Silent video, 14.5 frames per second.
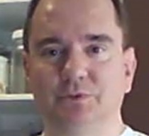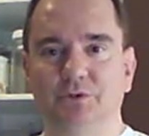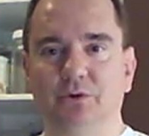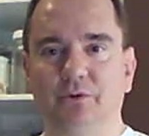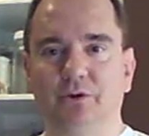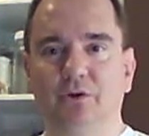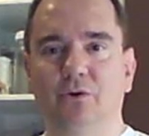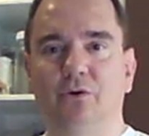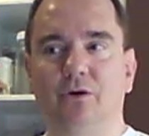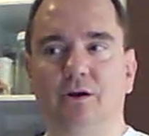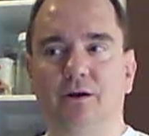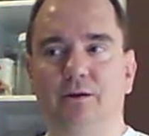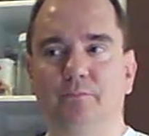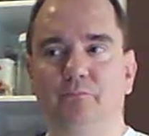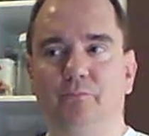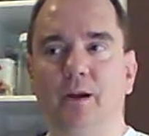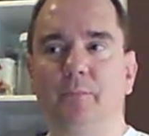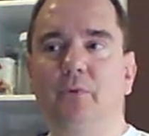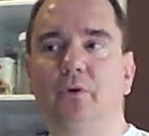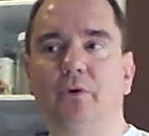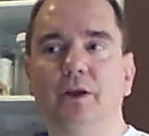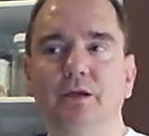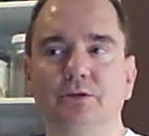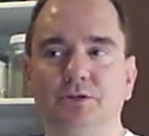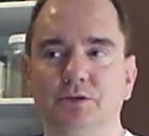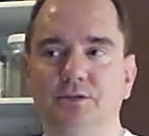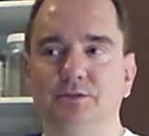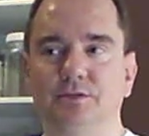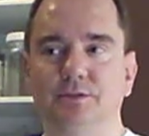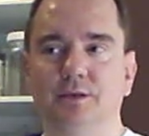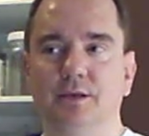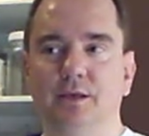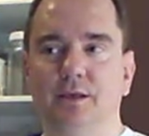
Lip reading: So your preparations